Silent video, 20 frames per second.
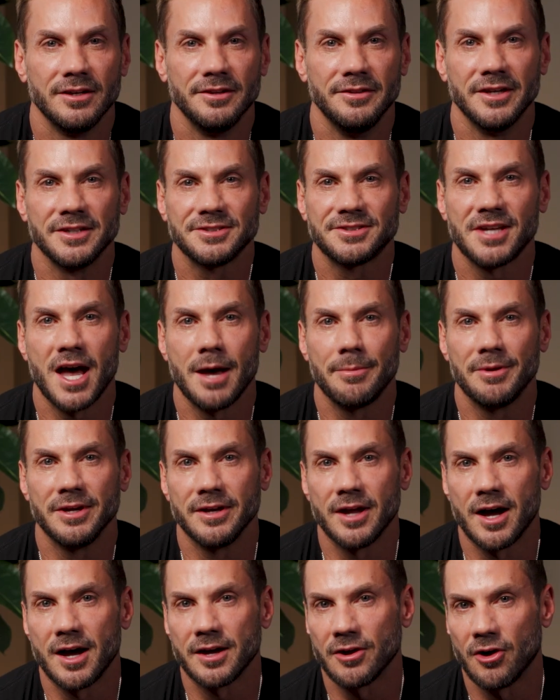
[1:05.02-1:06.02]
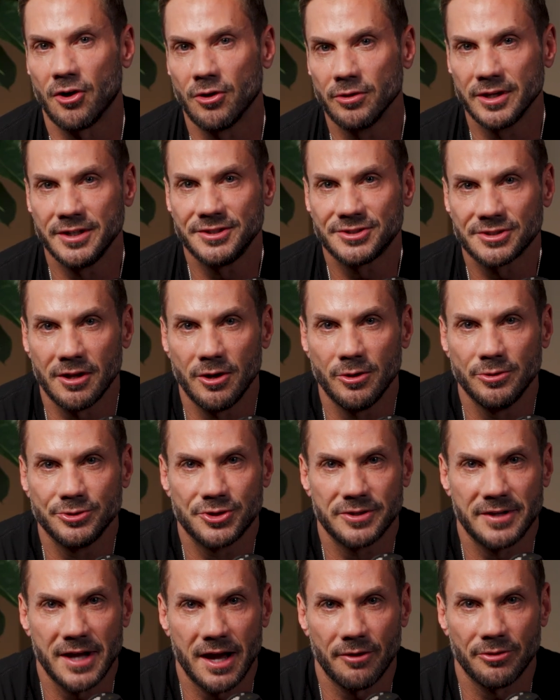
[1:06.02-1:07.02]
This habit not only slows
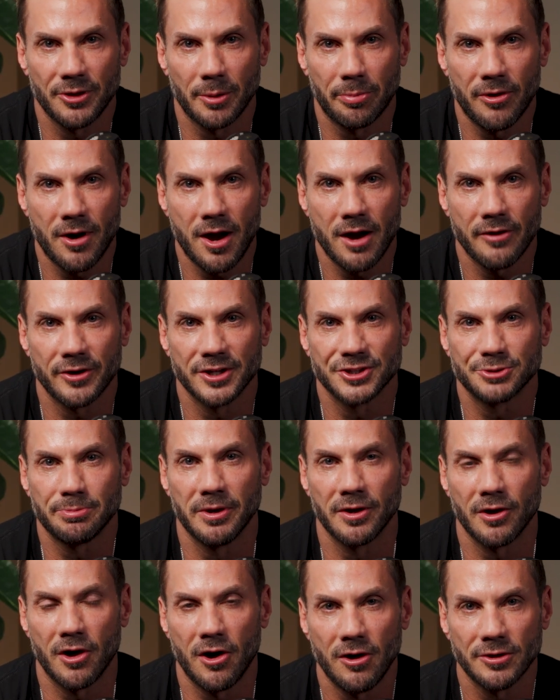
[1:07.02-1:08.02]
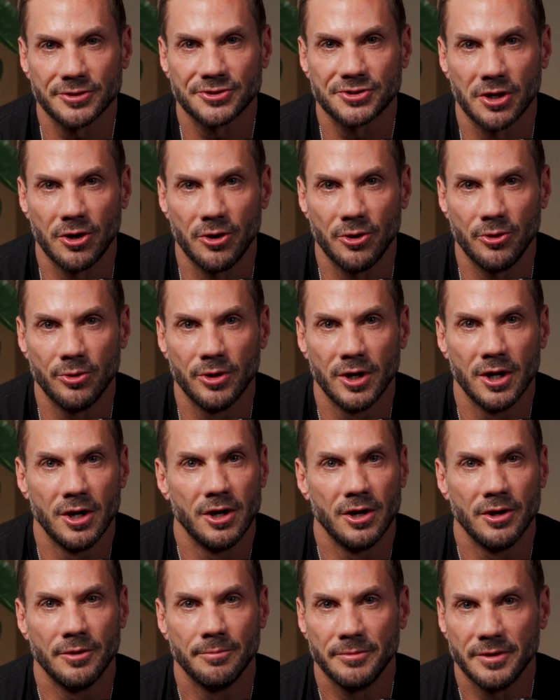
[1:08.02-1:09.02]
down the progress, but also
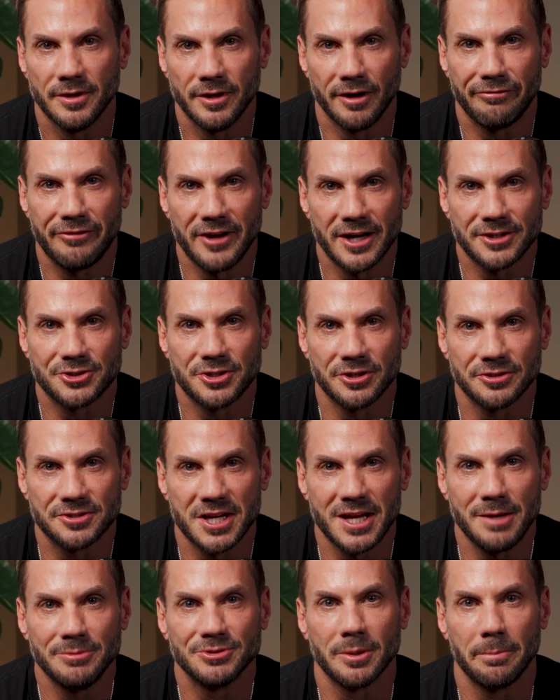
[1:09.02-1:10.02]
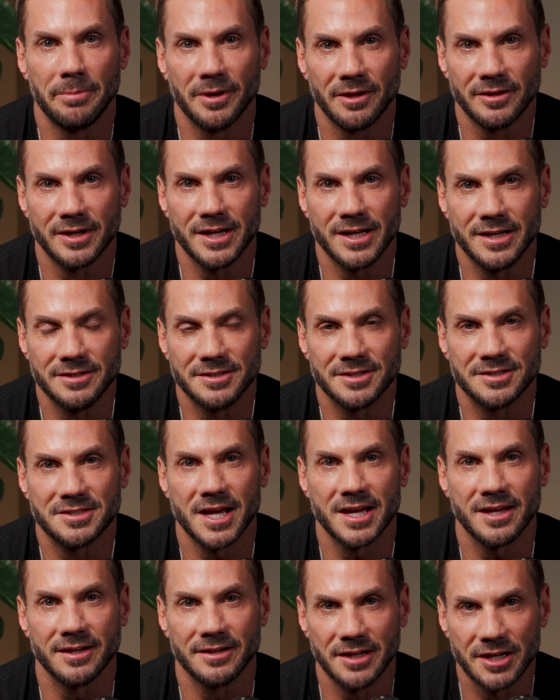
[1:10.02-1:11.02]
affects your team's ability to
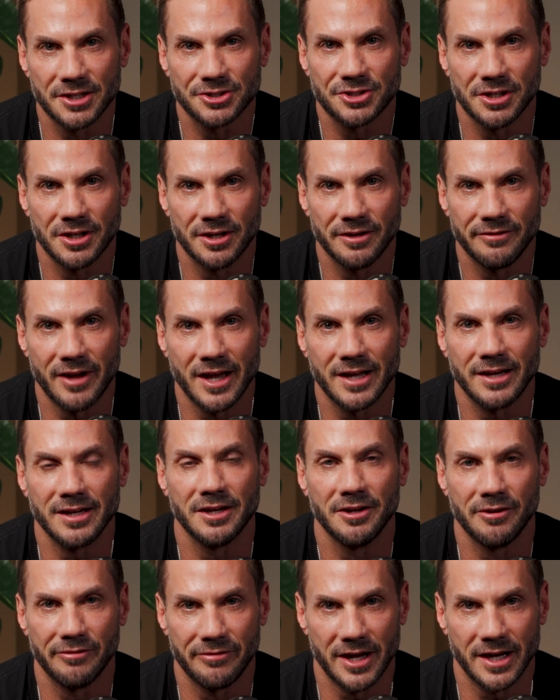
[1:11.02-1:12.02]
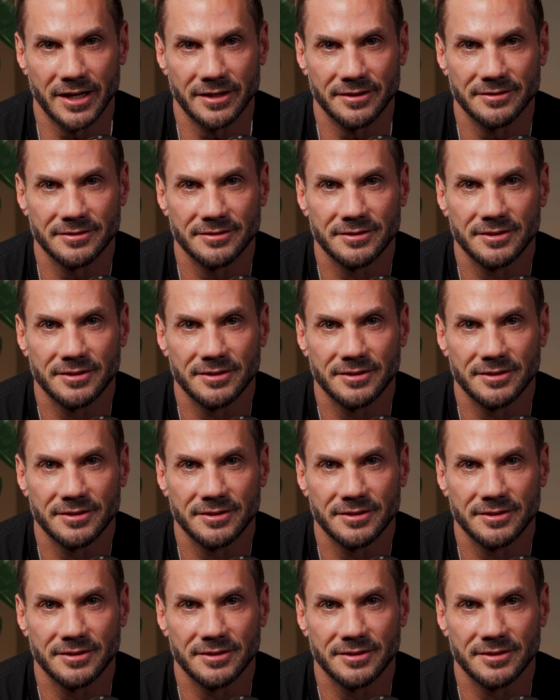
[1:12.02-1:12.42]
take initiative and innovate.